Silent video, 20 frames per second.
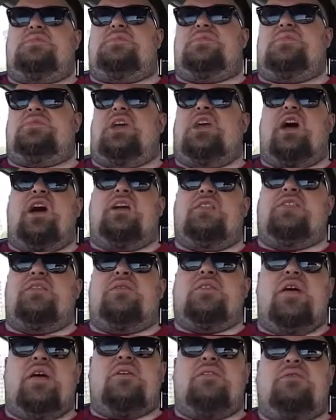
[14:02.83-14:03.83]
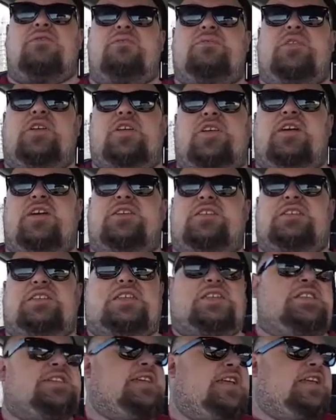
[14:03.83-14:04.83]
get on the phone because
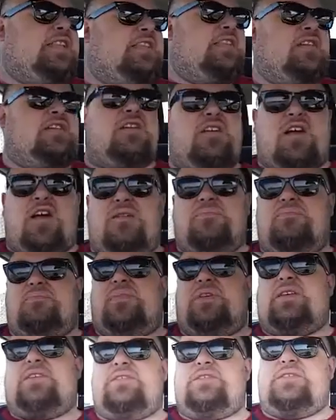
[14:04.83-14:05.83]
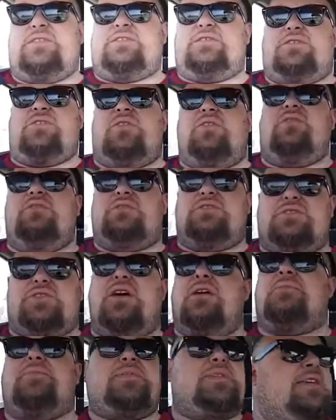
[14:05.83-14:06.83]
it's either I'm busy doing
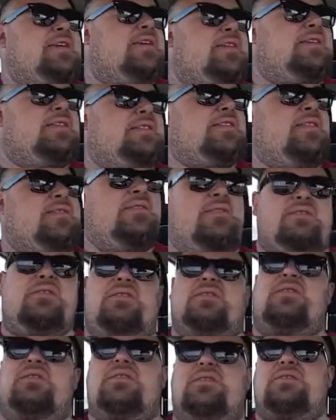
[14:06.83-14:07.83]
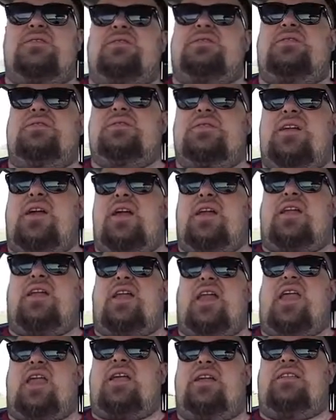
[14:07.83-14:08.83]
something or I
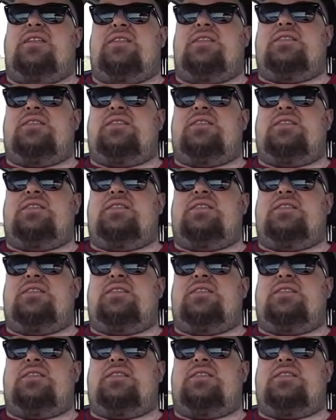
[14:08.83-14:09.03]
can't